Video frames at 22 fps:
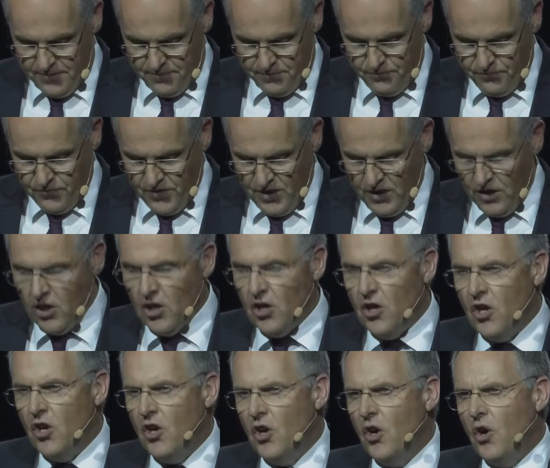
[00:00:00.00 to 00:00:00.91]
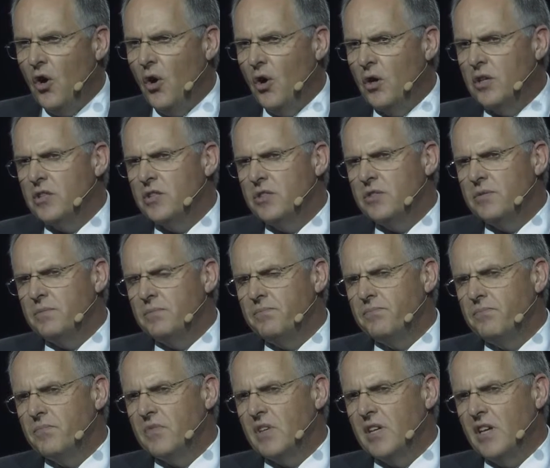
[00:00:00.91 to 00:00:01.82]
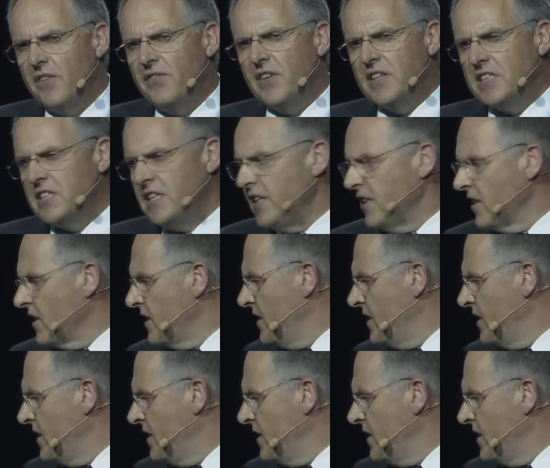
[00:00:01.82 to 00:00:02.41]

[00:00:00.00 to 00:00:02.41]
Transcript: So what we need is intelligent